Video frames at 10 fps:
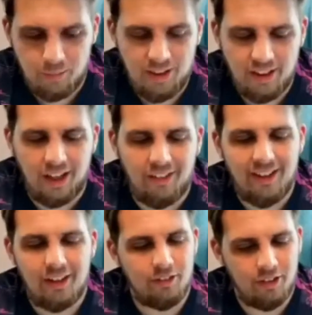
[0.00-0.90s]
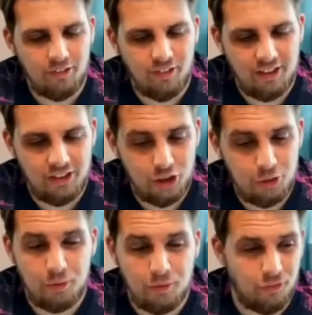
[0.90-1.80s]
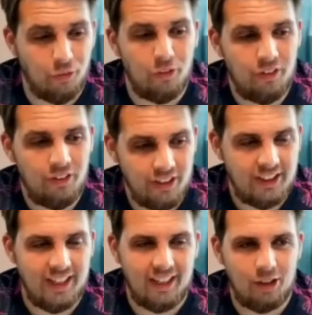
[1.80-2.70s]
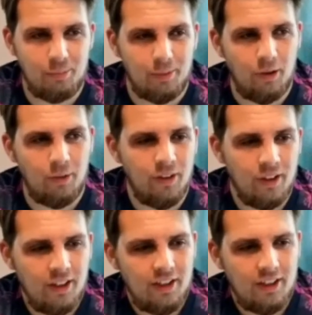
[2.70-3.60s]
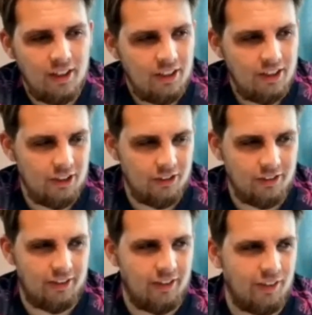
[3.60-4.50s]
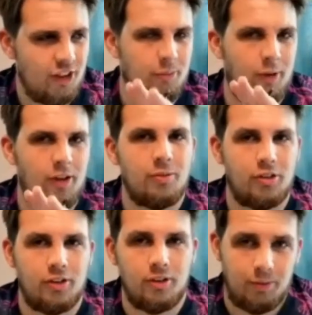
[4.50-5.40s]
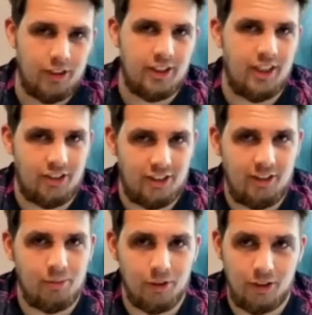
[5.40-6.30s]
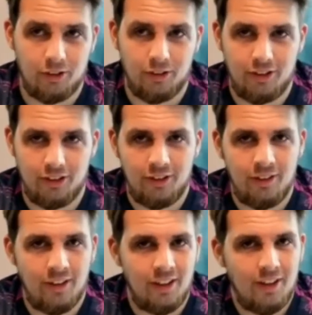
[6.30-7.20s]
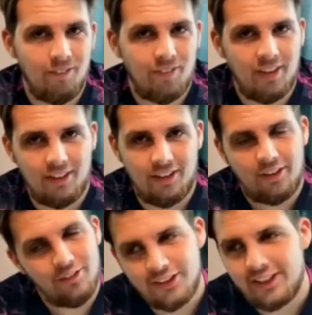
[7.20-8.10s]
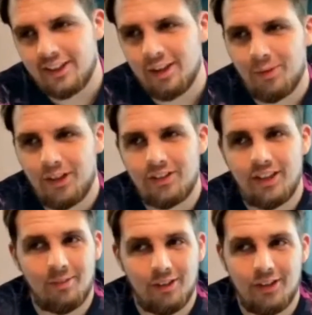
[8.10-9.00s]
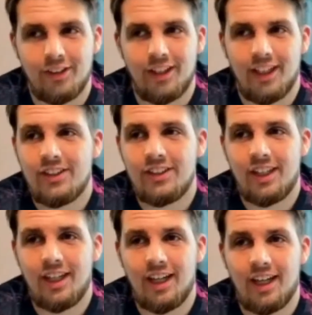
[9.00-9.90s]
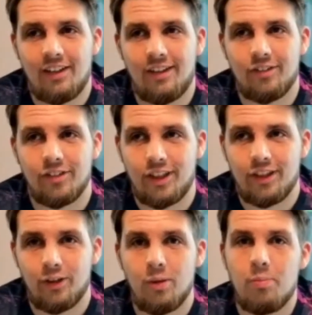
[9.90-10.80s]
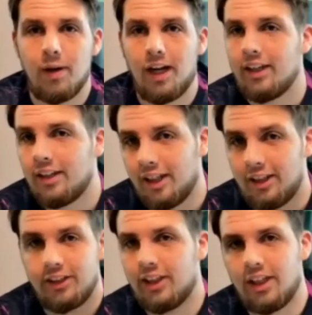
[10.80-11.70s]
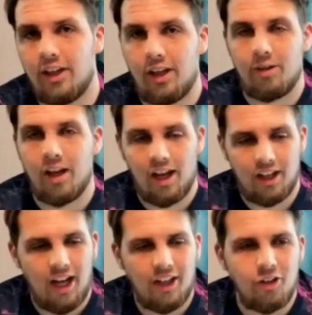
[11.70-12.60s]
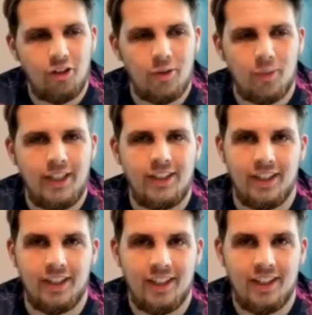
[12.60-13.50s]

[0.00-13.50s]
mean, I like the fact just before you kick the ball, you like lifted the ball up so the players can't see what you're going to do. You're obviously telling the boys, right, I'm going to do this, and then the ref goes, right, go, bang. And I had to rewind it